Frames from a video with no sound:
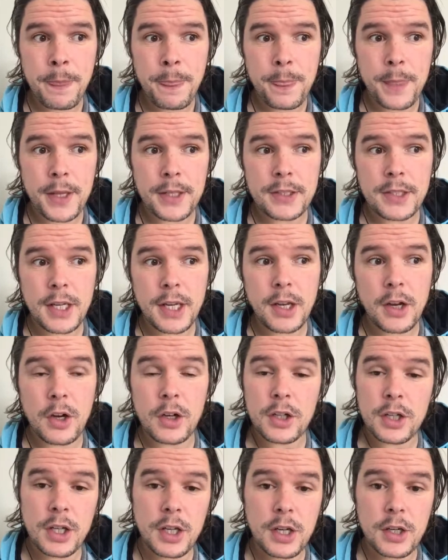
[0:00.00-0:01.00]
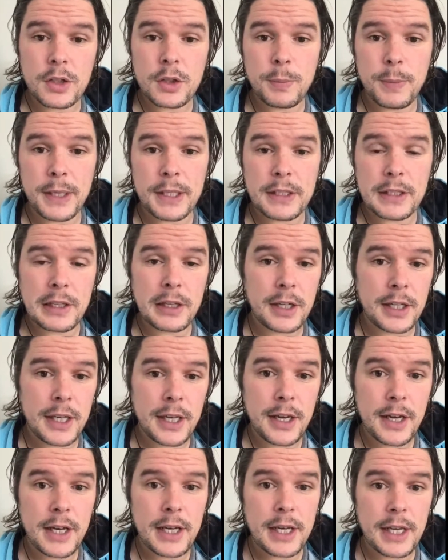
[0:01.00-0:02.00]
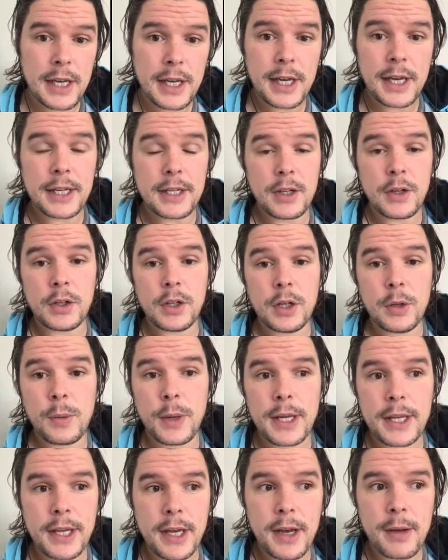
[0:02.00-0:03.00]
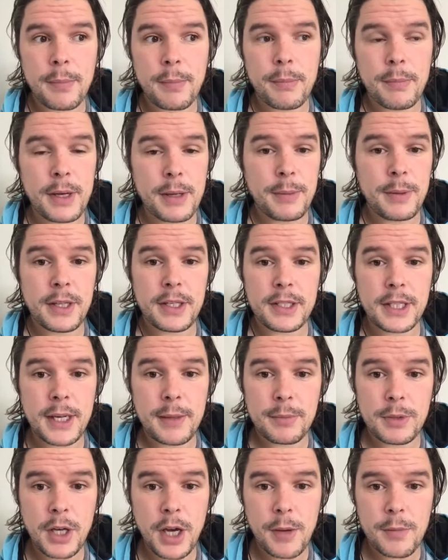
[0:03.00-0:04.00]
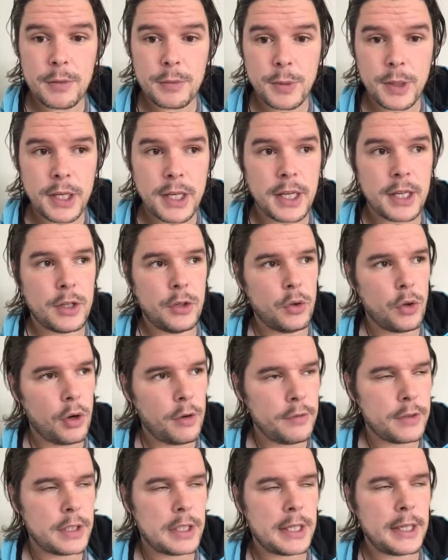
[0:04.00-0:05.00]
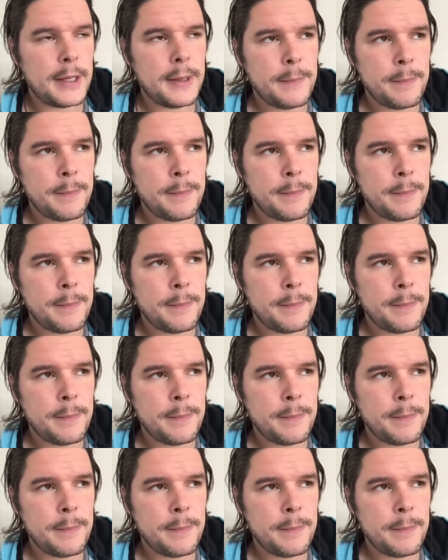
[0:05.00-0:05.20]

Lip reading: and say, I'm going to go to bed slightly earlier and I'm going to wake up maybe the same time as my kid? No, obviously,